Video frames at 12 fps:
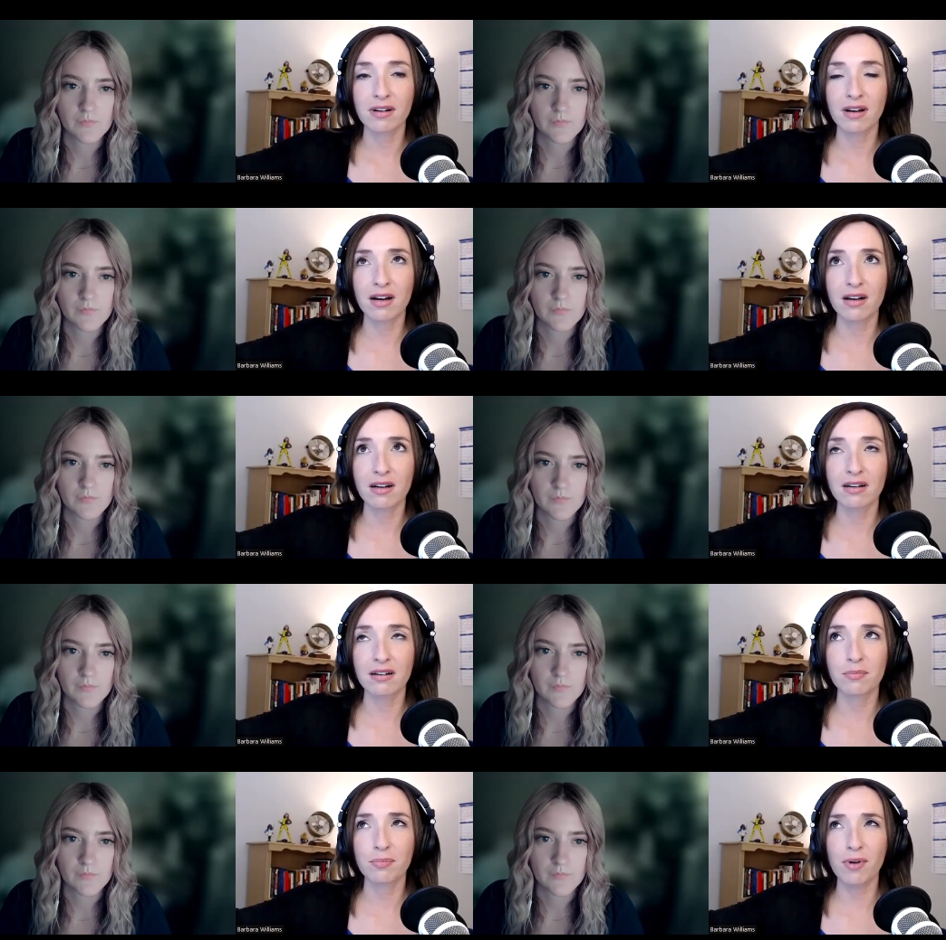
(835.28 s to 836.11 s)

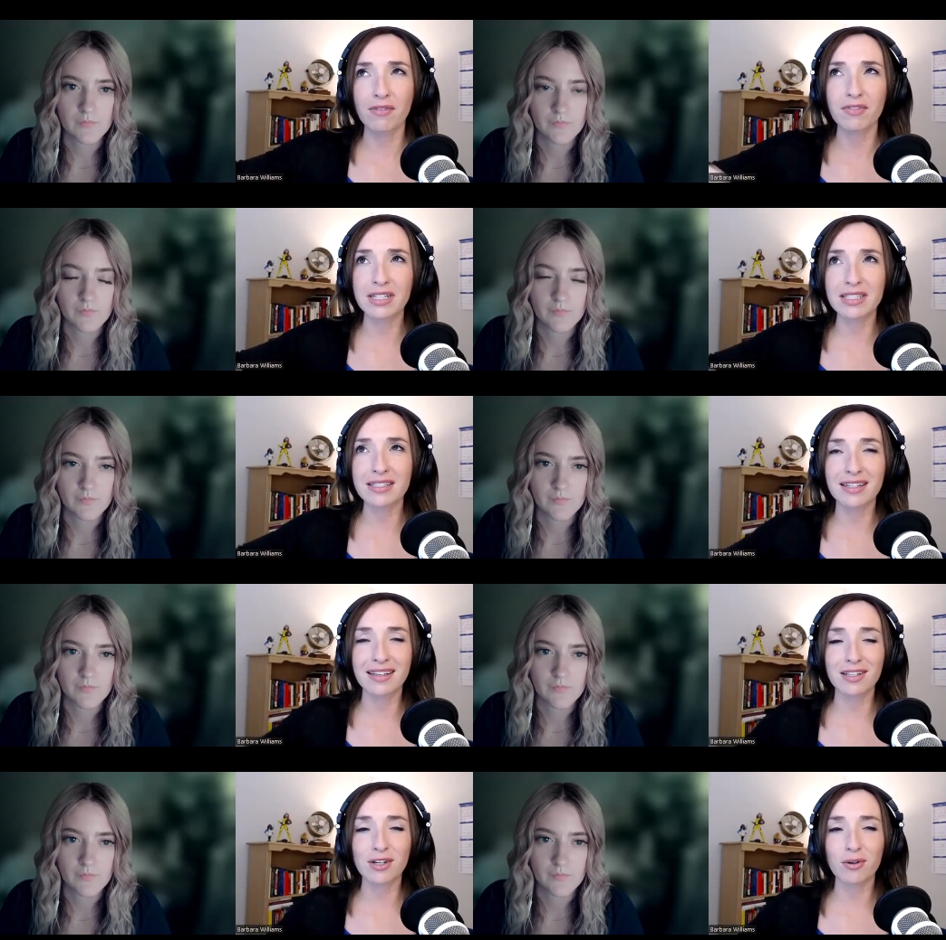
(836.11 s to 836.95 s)
Speaker 1: uh, prevalent
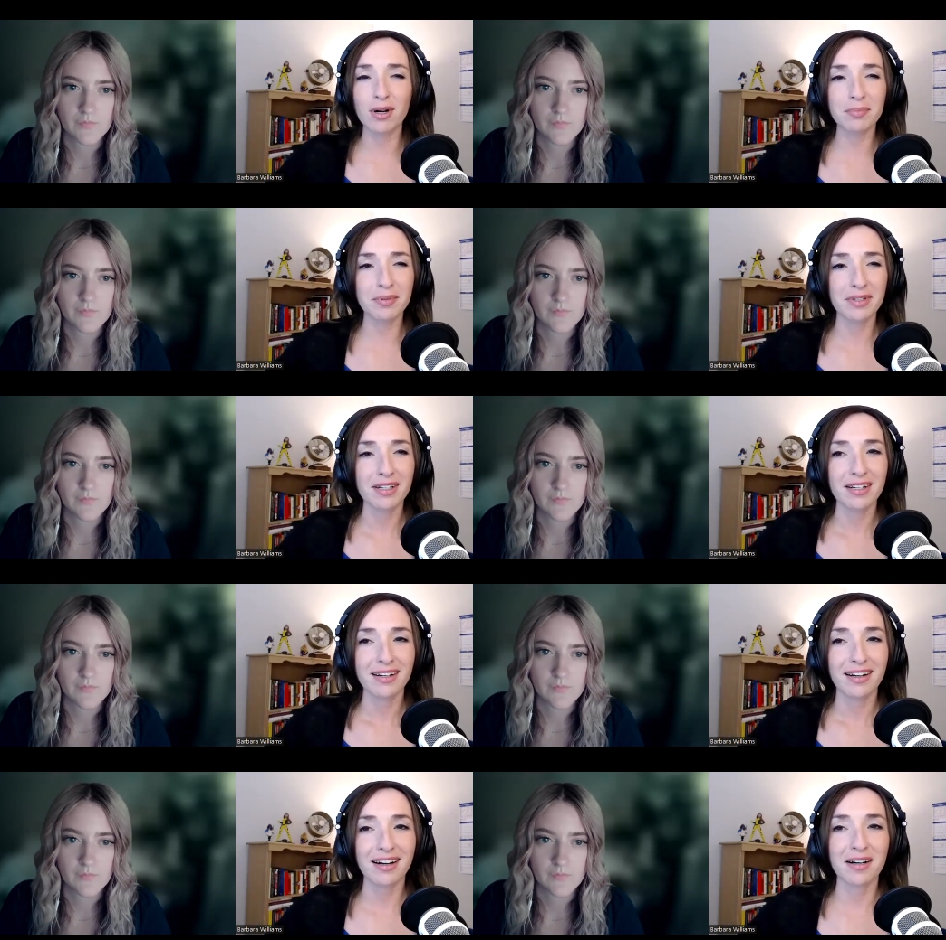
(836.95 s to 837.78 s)
in Europe
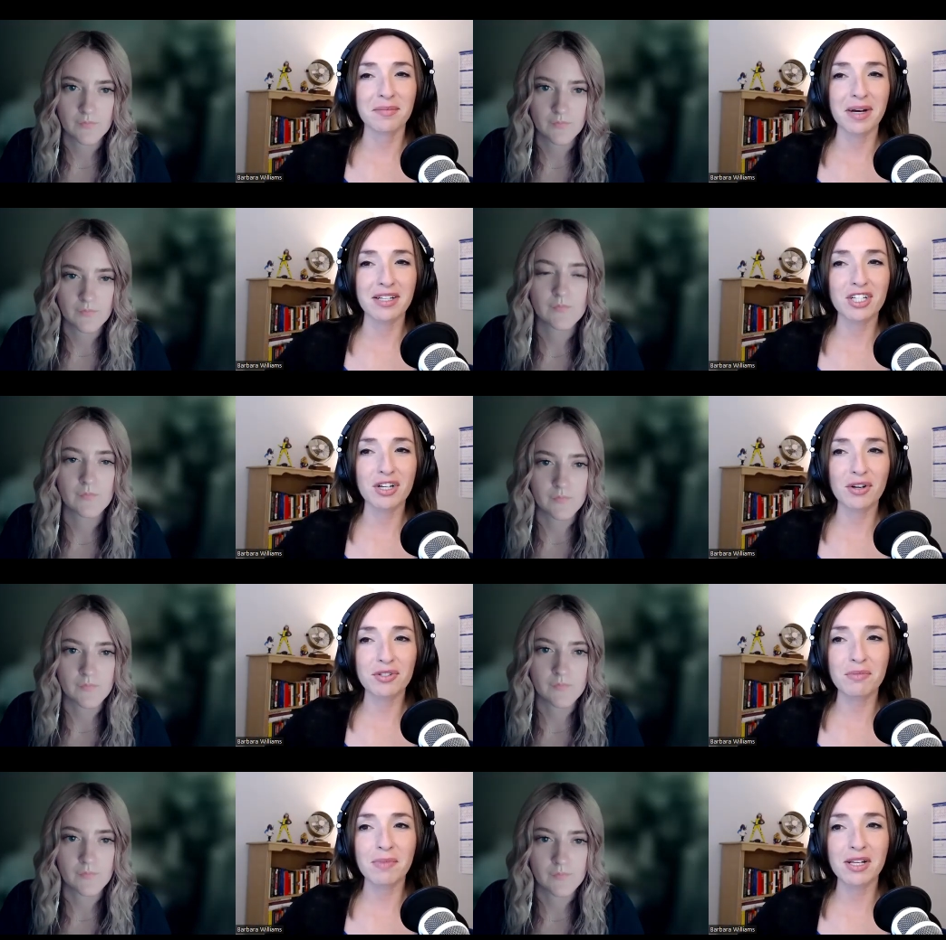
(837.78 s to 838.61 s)
um, she
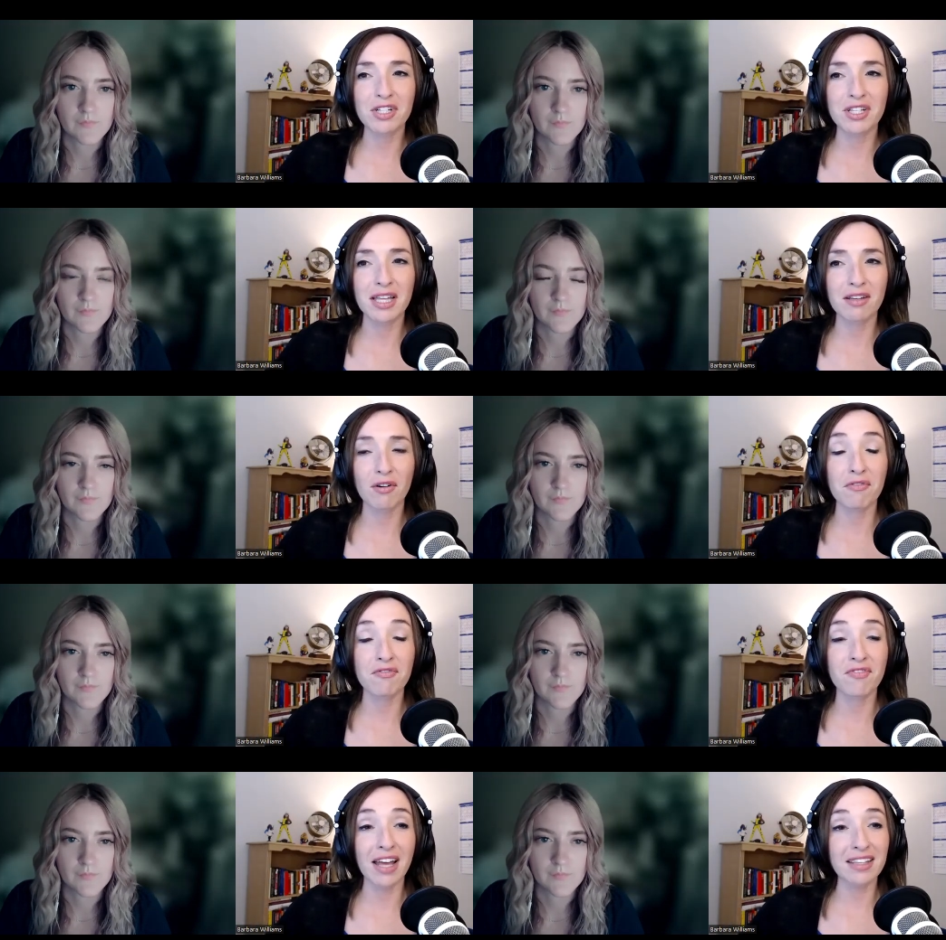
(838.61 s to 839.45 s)
also mentioned that there
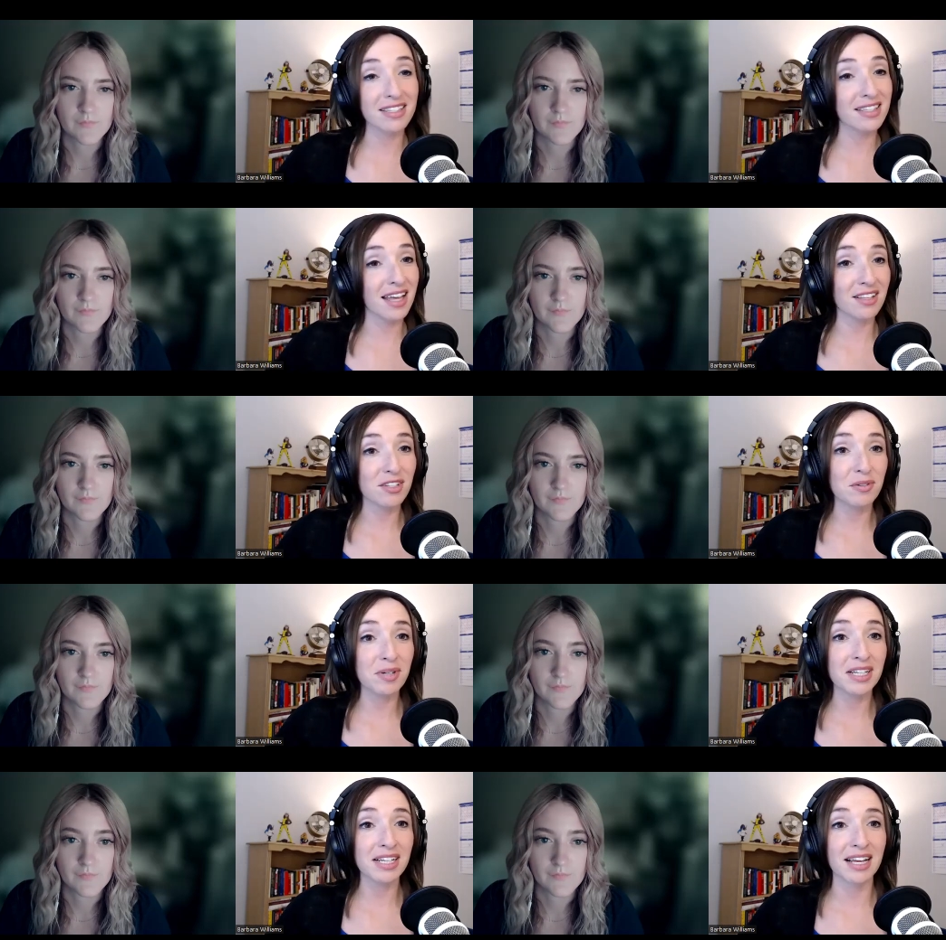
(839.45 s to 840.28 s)
are vets that
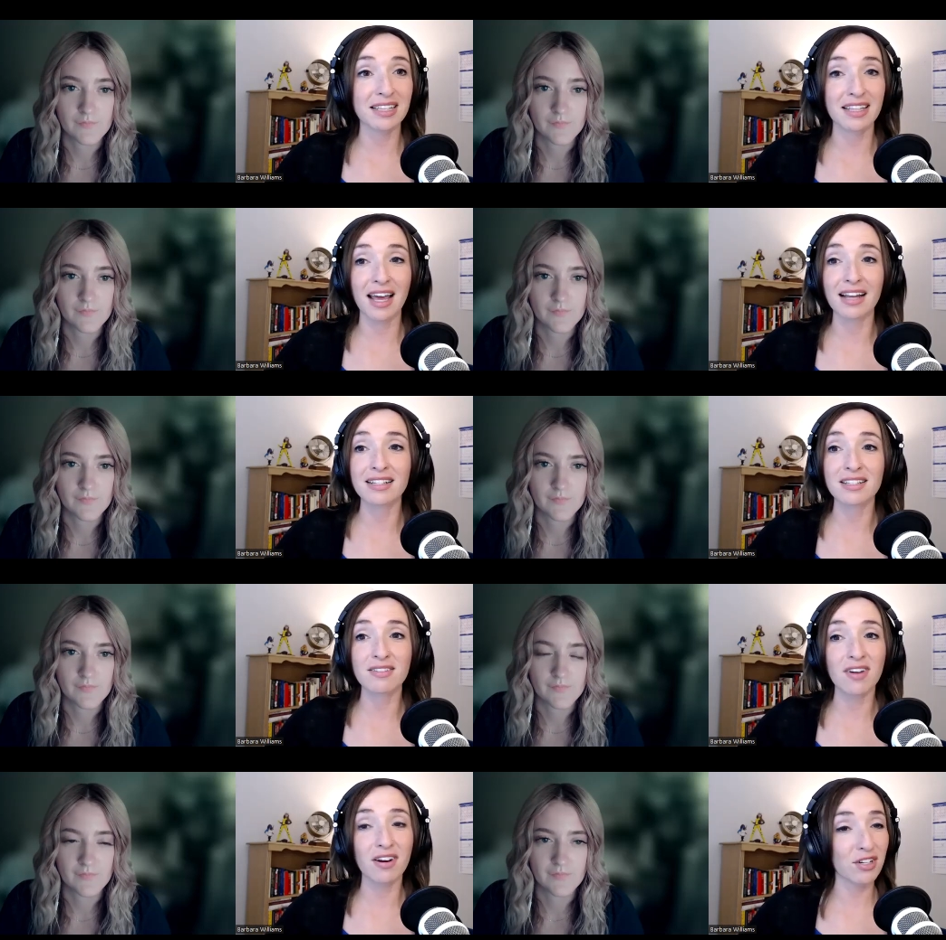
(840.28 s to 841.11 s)
do it, and that
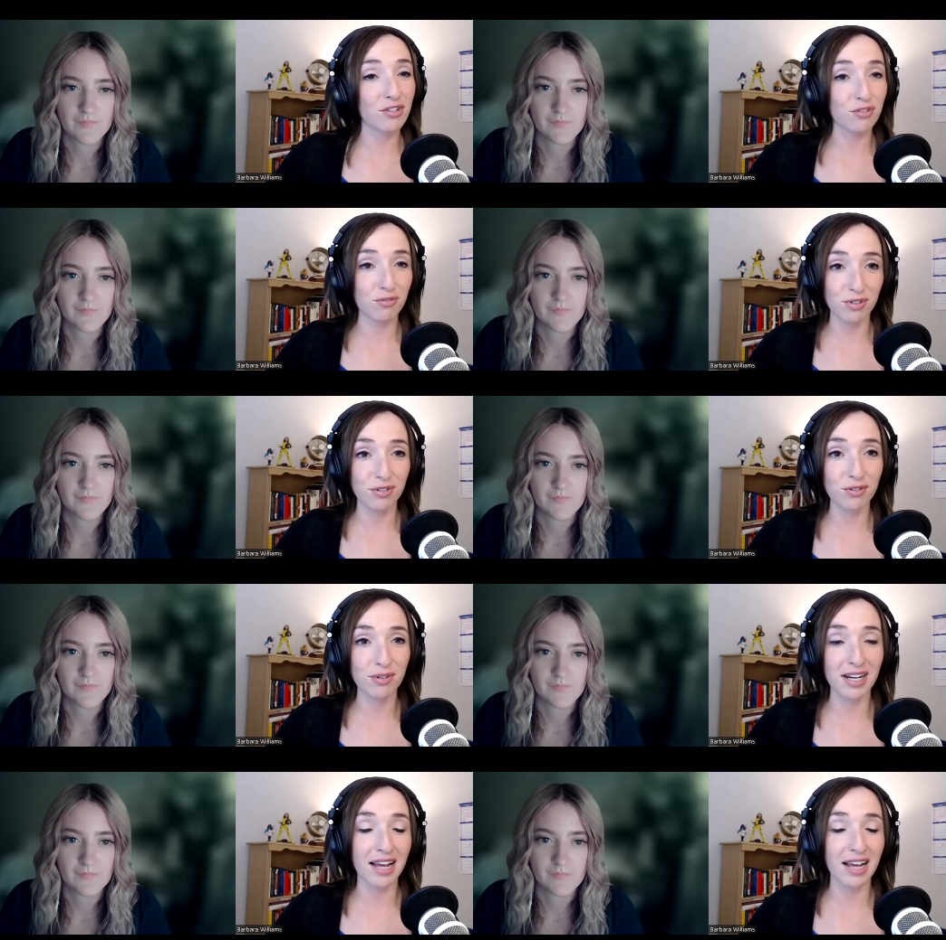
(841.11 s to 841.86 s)
is very true.